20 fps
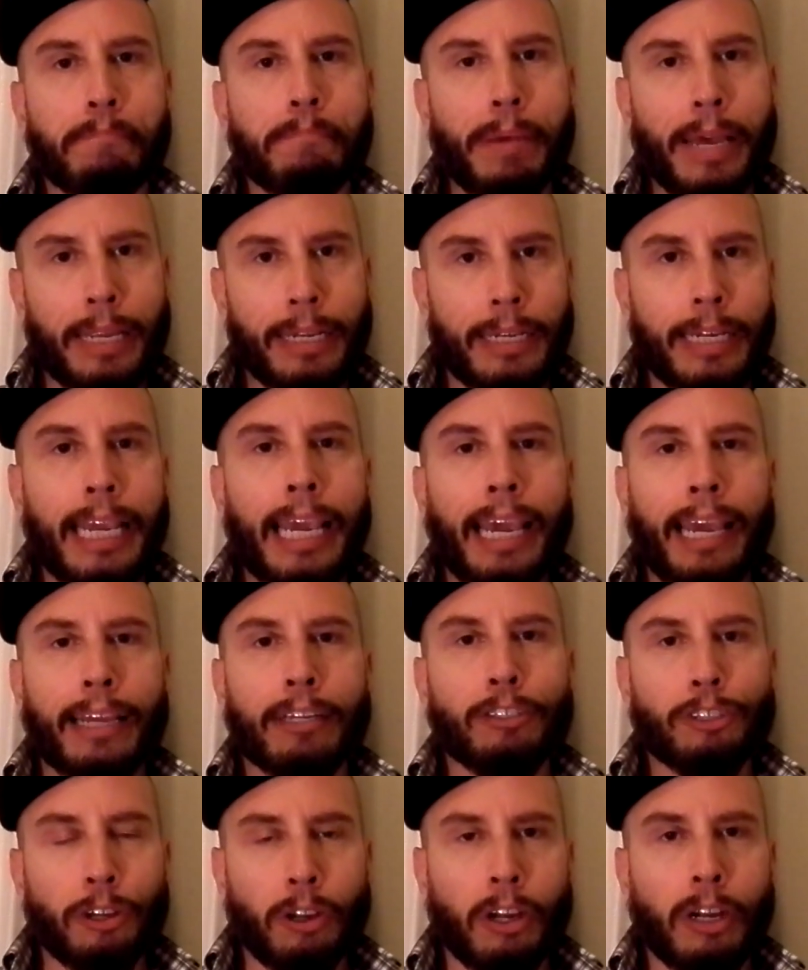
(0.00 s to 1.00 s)
men
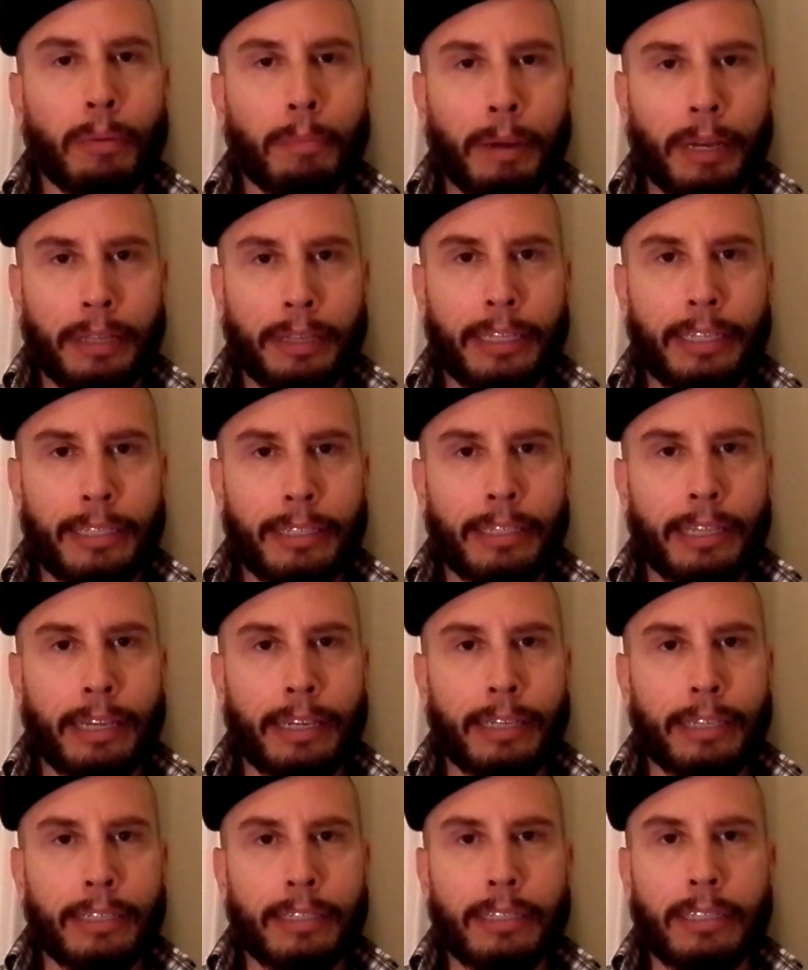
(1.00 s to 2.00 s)
can talk about these
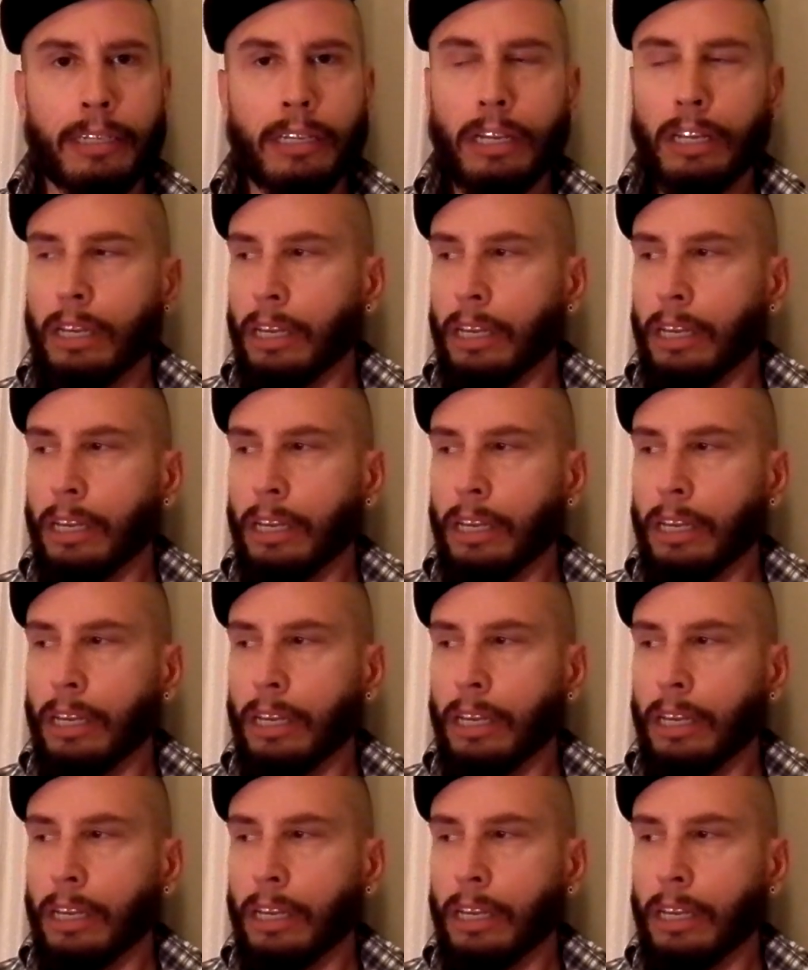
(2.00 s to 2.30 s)
things,